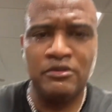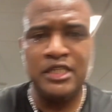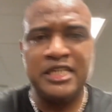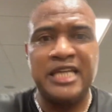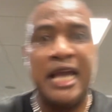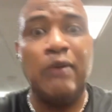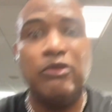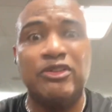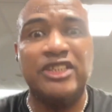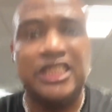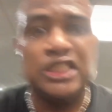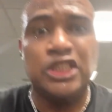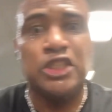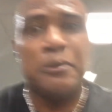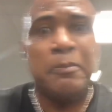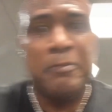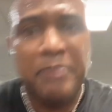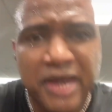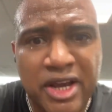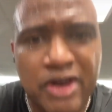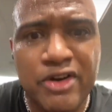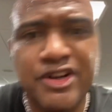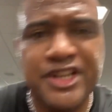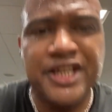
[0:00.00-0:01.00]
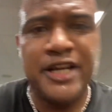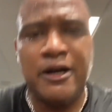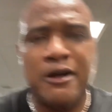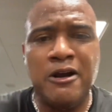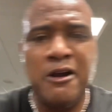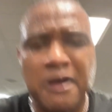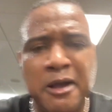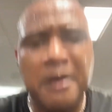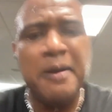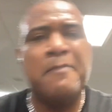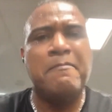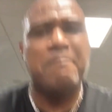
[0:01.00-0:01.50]
I was in superior
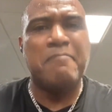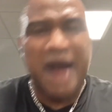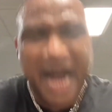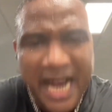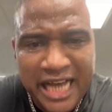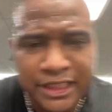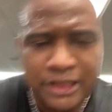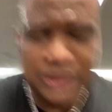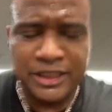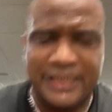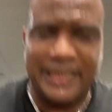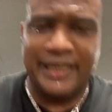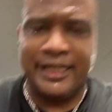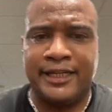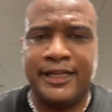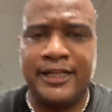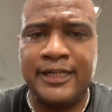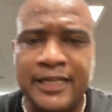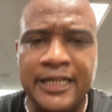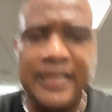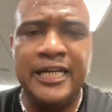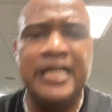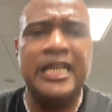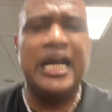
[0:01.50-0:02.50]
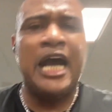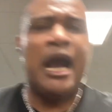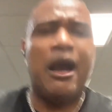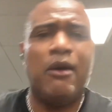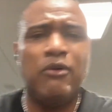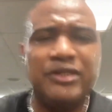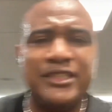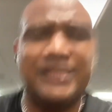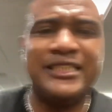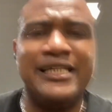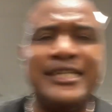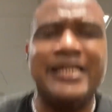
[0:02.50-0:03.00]
mindset. I
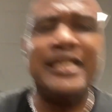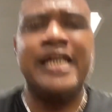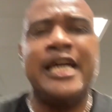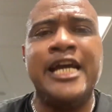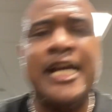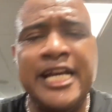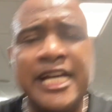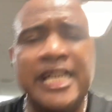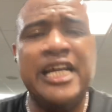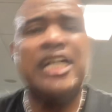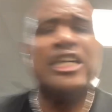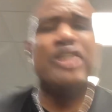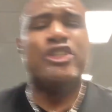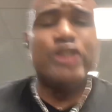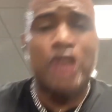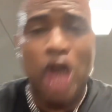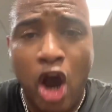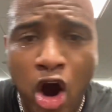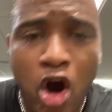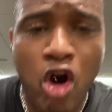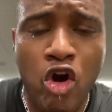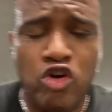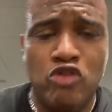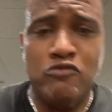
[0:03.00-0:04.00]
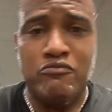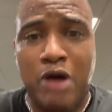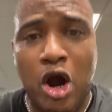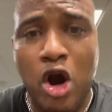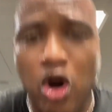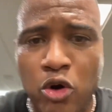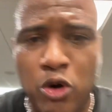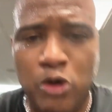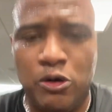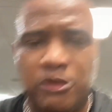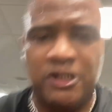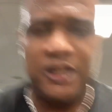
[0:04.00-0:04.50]
was in dog
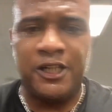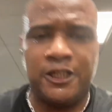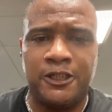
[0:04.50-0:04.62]
mode.